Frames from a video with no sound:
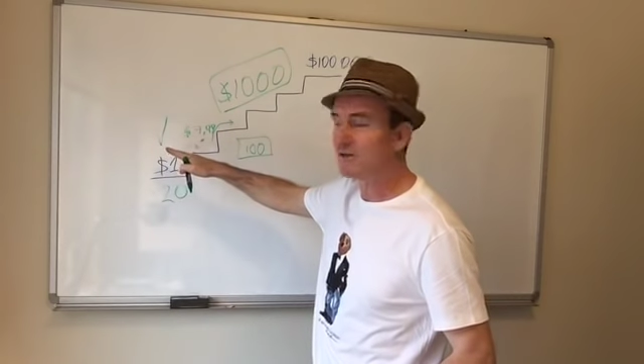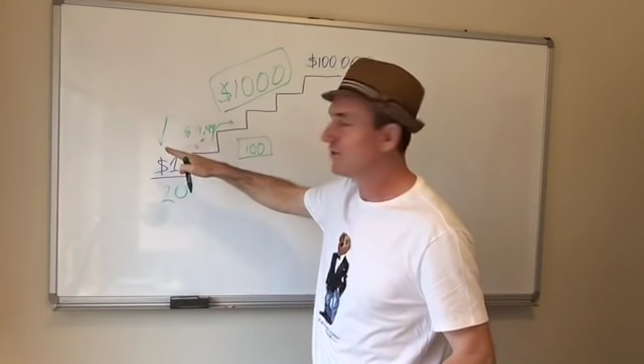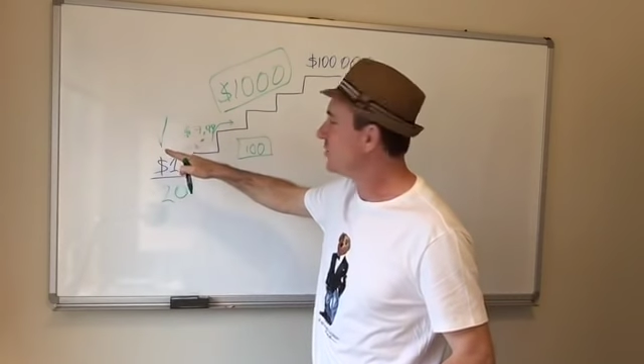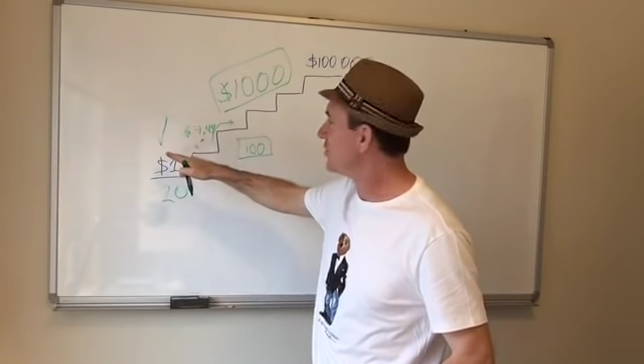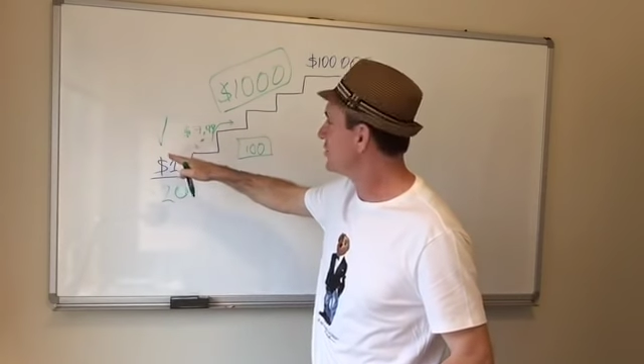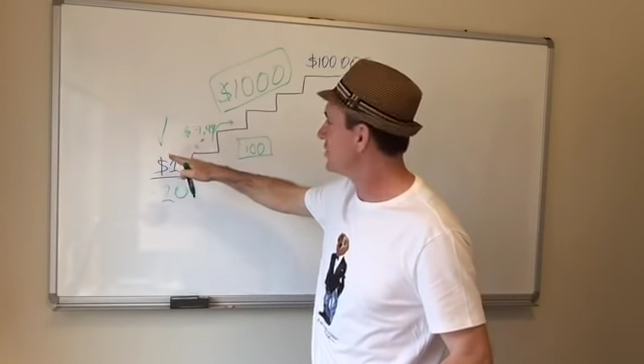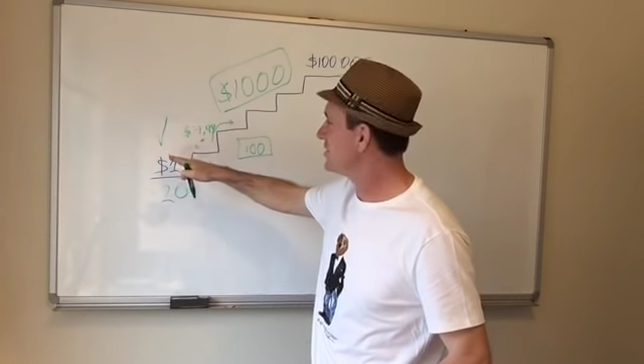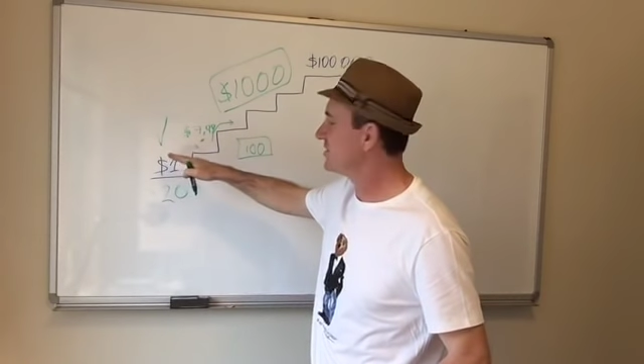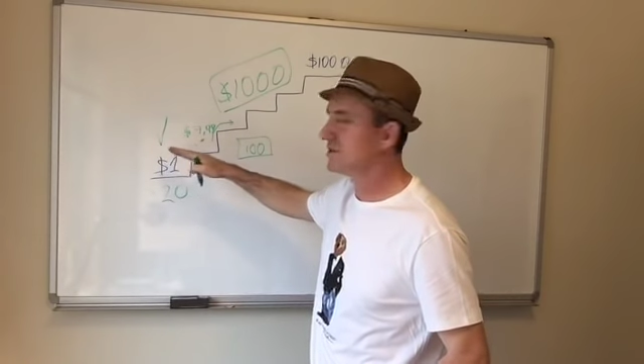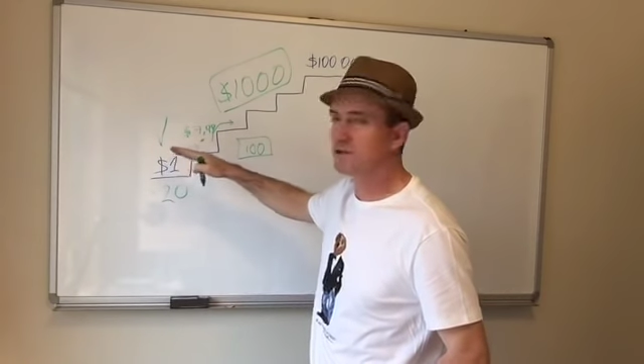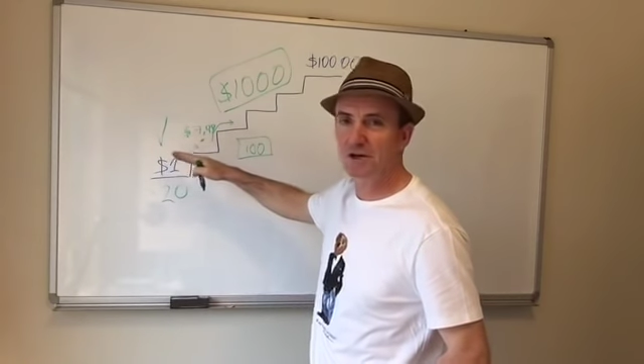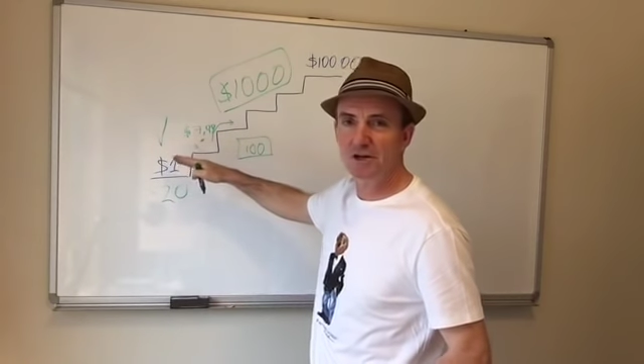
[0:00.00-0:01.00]
do
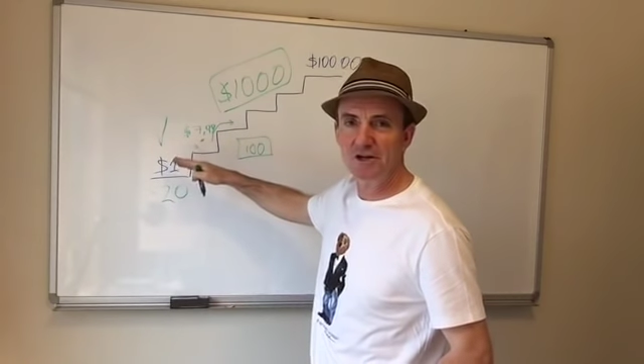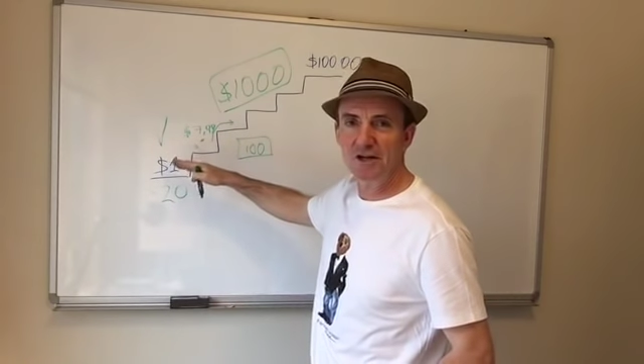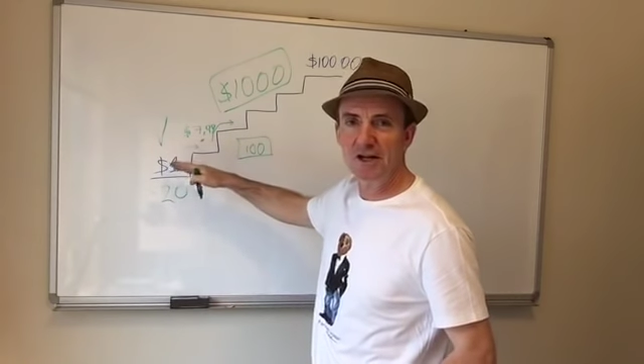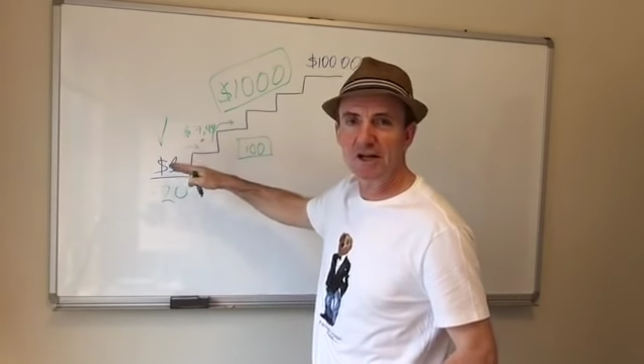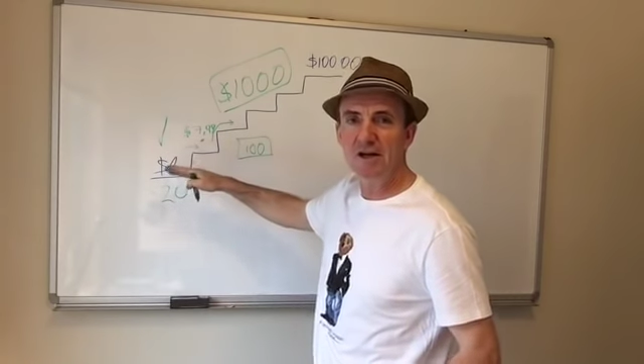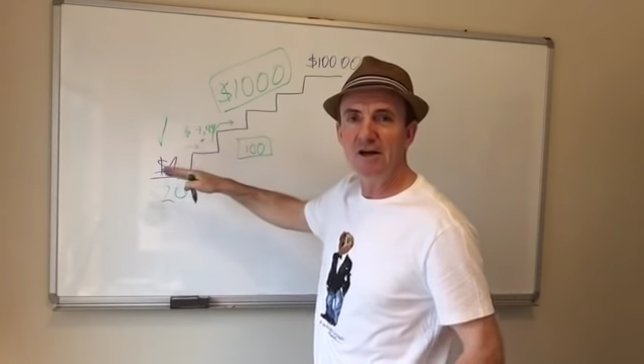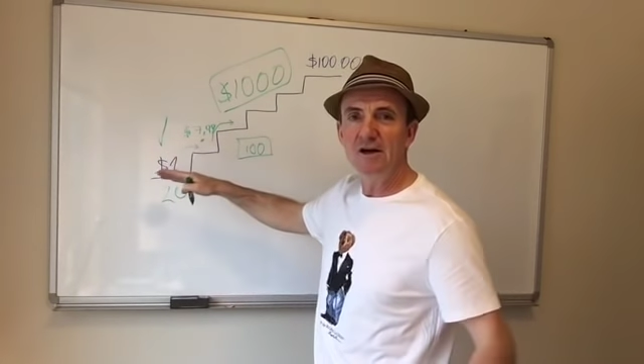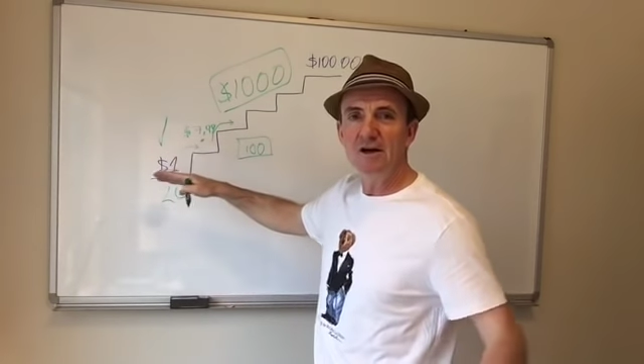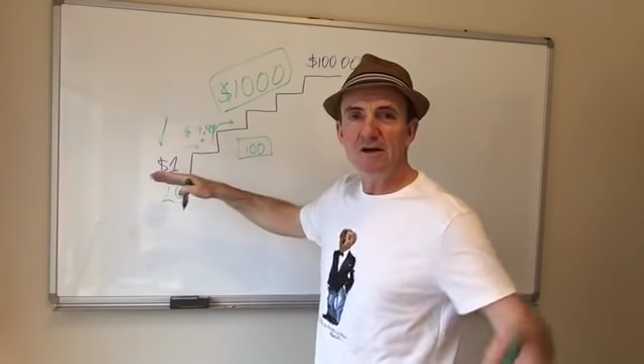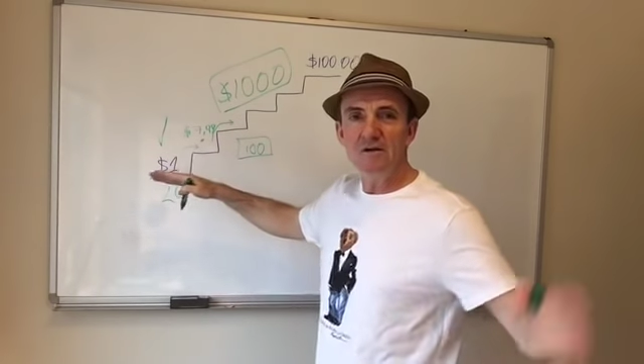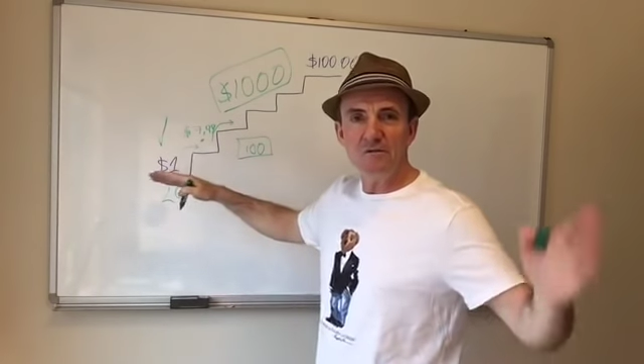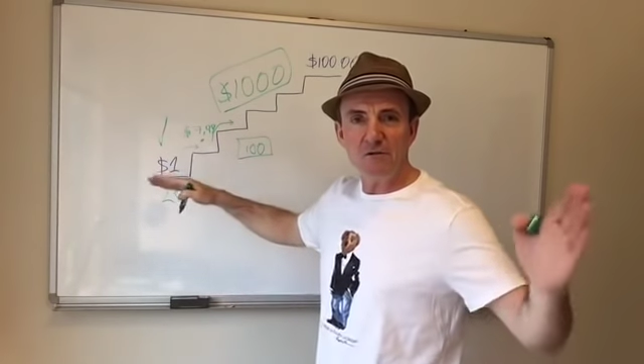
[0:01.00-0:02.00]
this journey
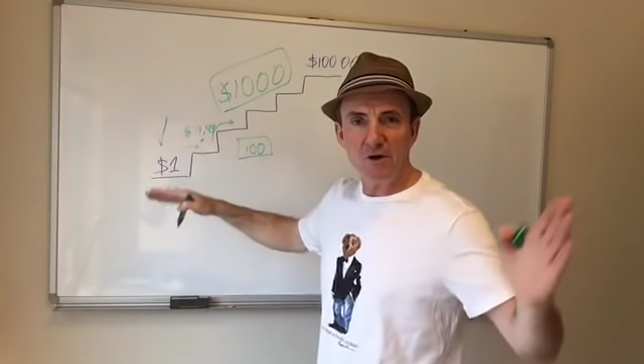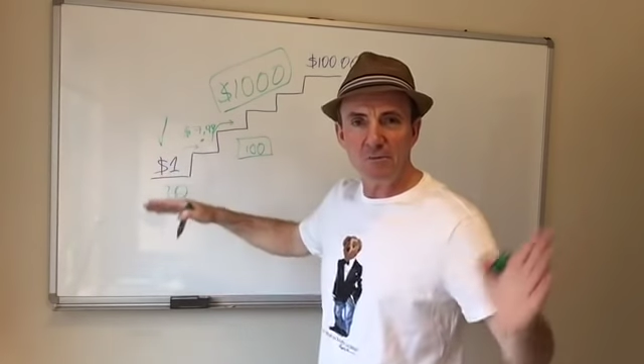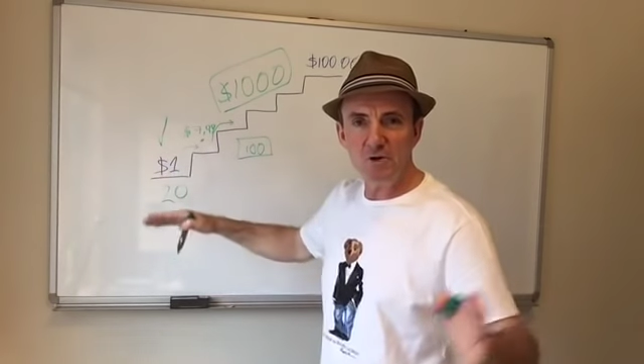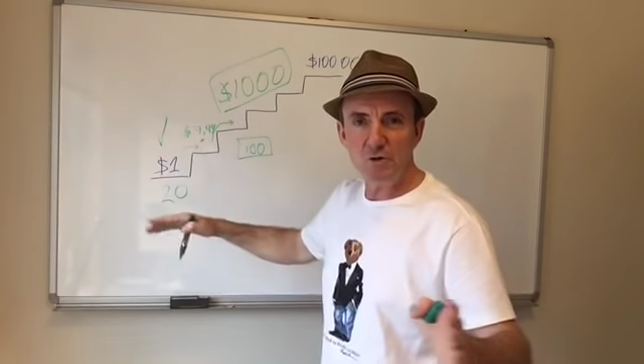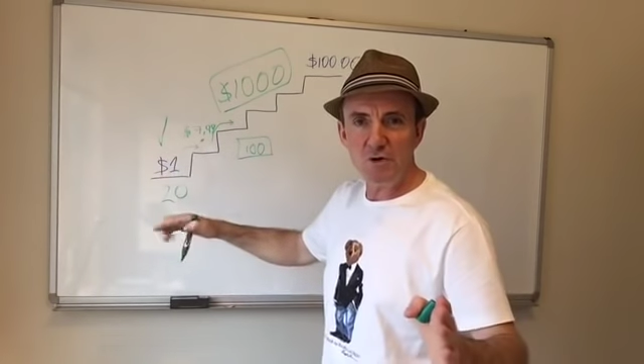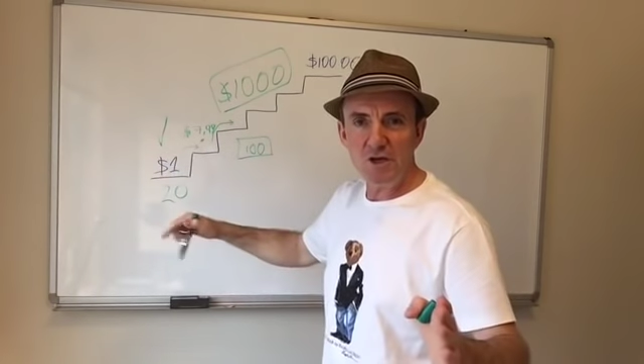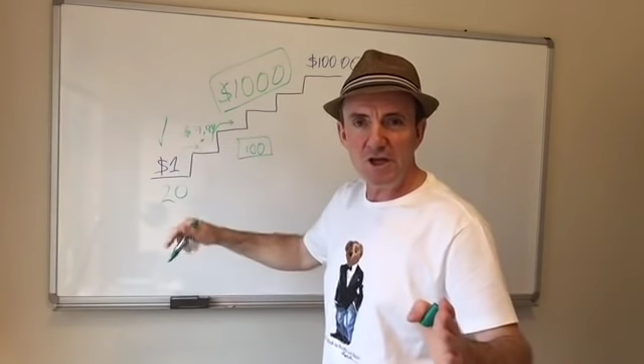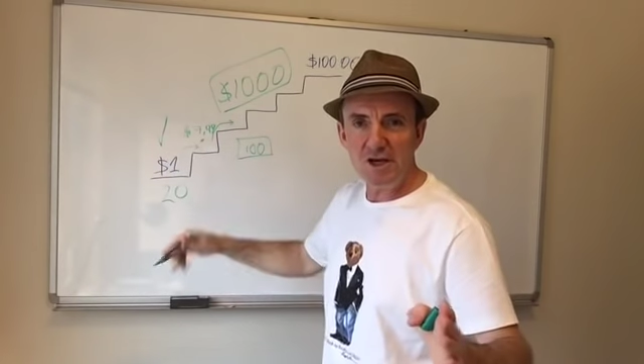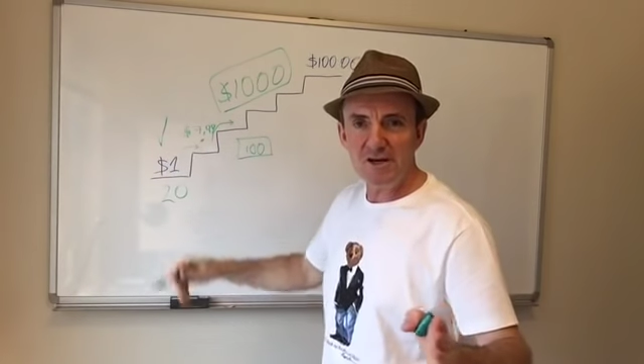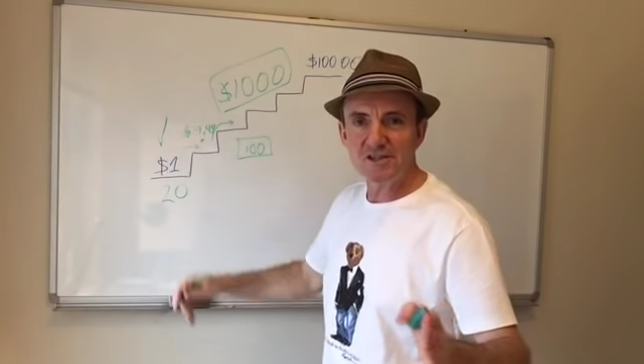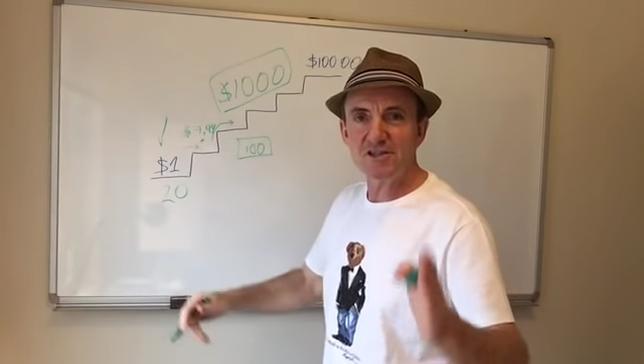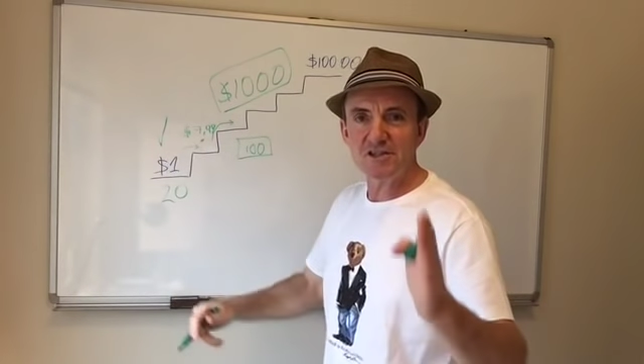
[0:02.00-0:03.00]
from New
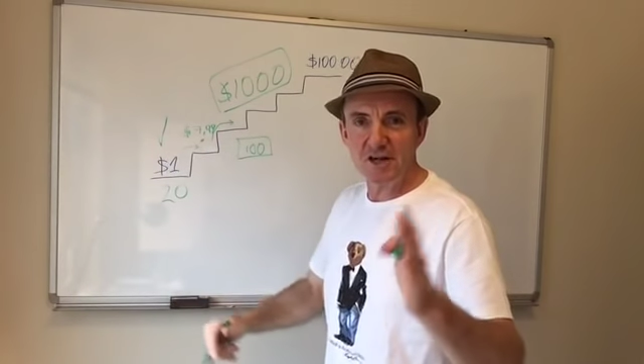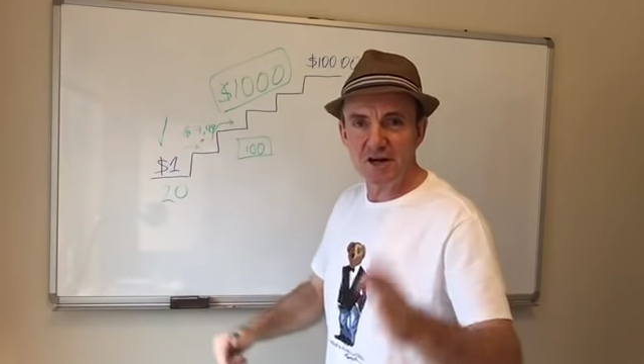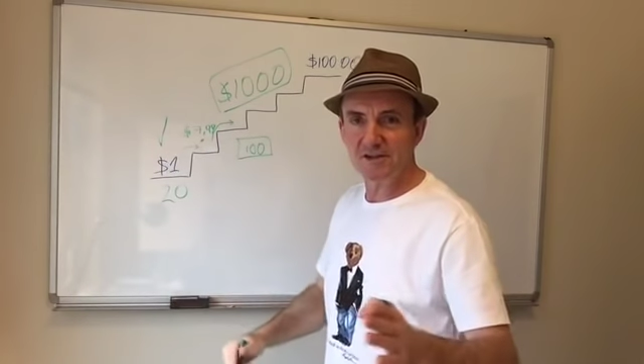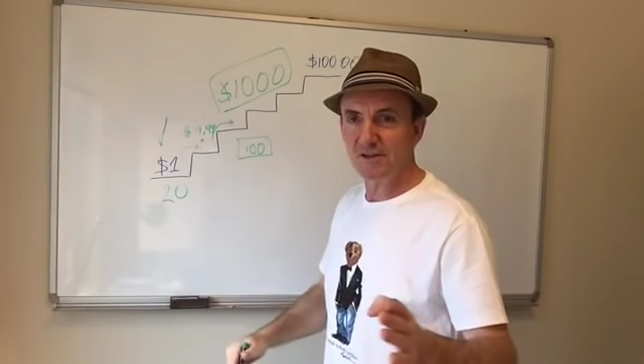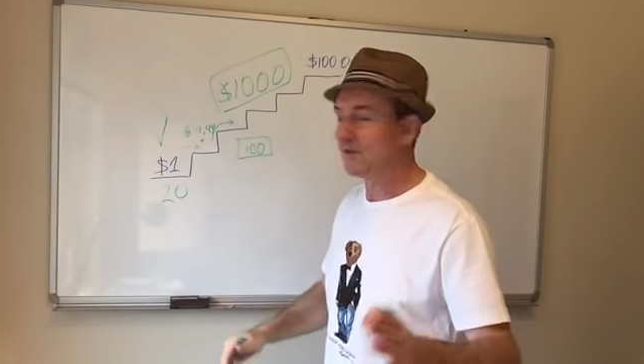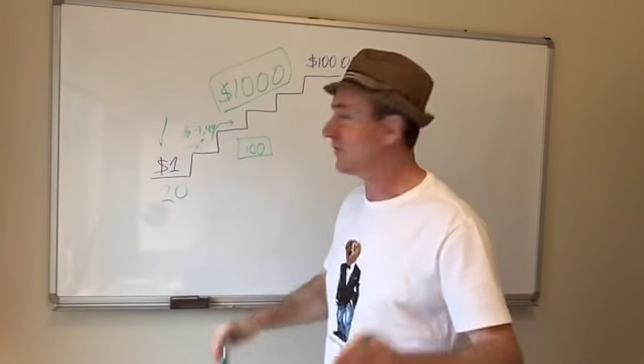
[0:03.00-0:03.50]
Year started,